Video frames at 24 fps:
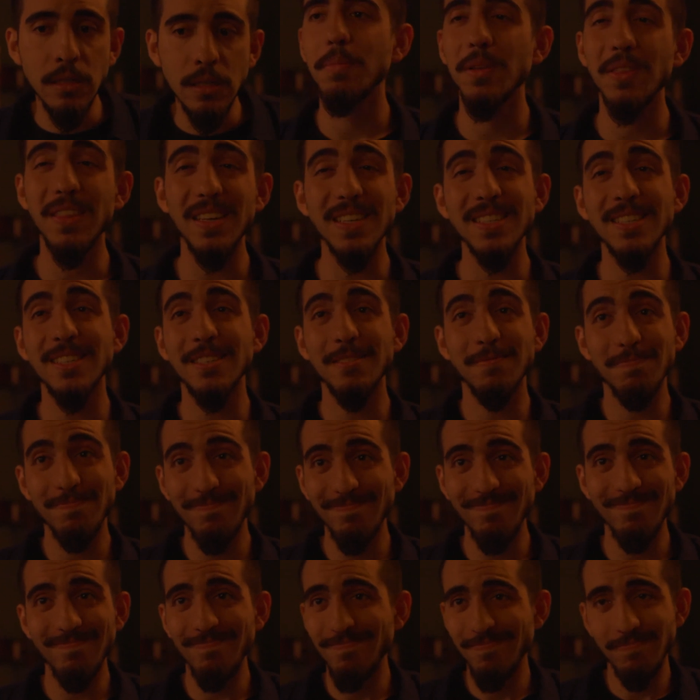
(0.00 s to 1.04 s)
But this
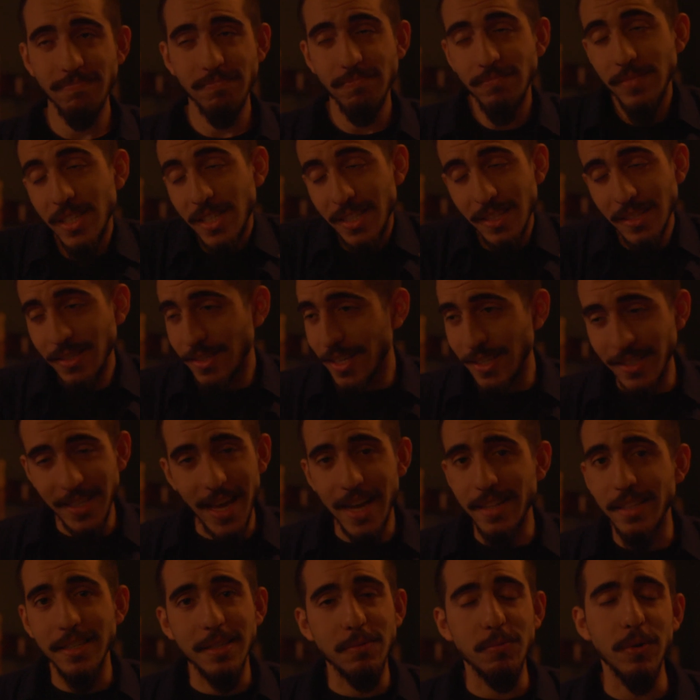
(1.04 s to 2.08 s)
is
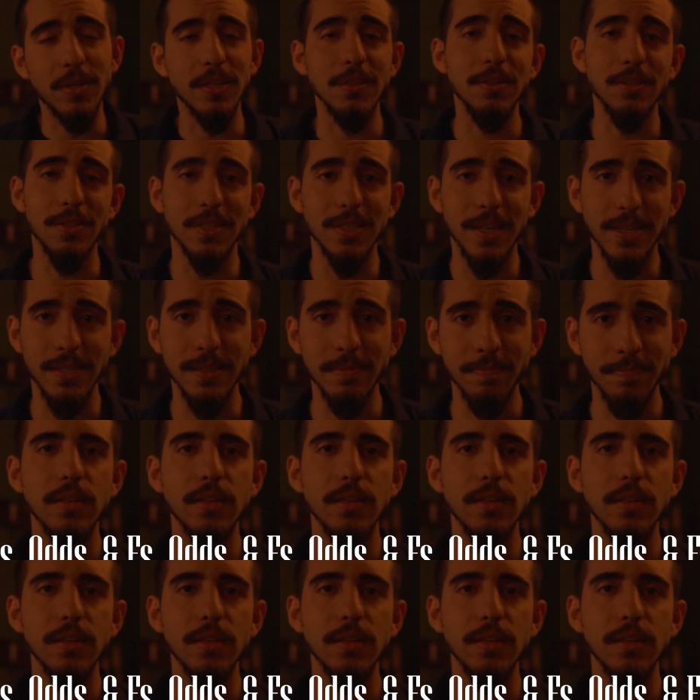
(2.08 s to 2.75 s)
exactly what it looks like.